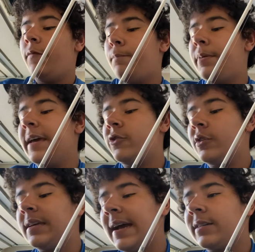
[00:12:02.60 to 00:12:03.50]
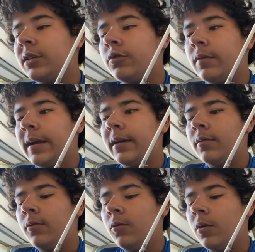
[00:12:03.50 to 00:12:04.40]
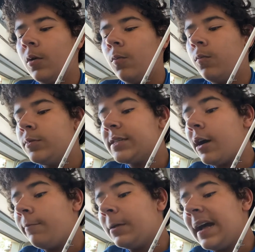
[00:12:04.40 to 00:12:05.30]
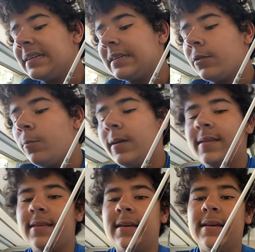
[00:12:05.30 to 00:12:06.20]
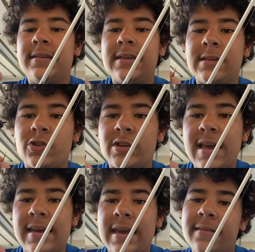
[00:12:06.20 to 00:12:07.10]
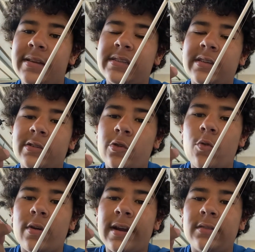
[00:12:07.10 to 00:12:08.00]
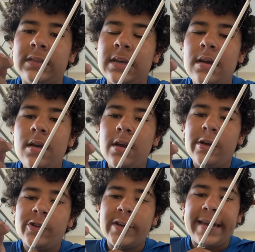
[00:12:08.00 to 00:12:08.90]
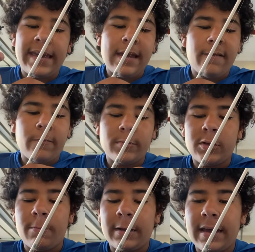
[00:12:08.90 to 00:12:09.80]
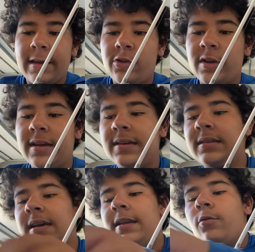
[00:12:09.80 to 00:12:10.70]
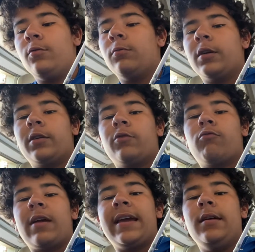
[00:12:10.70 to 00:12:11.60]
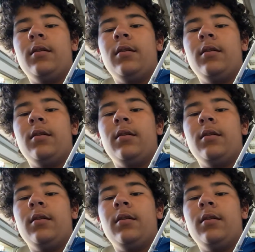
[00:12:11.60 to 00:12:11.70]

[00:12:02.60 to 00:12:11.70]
pitch a Texas rig or a soft plastic with is a shake head. This is a 1/4 ounce shake head from Super K Jigs, and it would work great